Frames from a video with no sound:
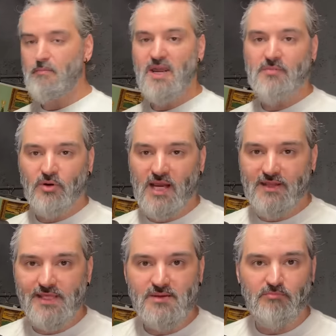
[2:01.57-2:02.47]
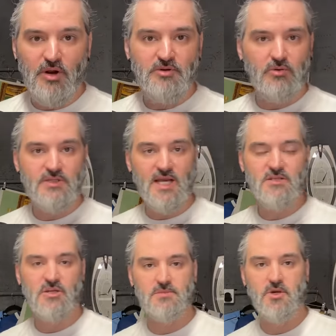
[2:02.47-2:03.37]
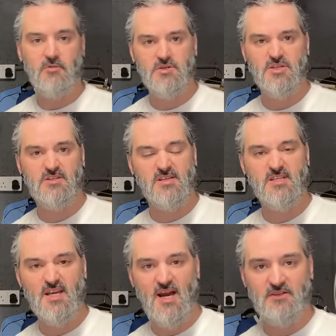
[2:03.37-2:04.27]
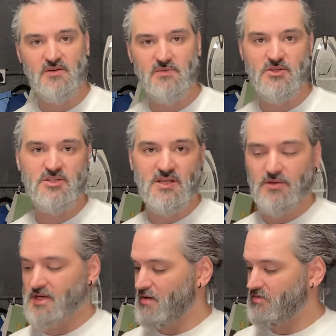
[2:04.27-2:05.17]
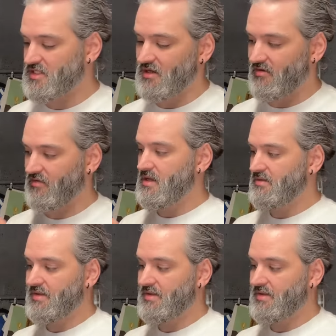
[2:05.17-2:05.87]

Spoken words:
People get these in bundles and sometimes just discard them and just sell the camera stuff.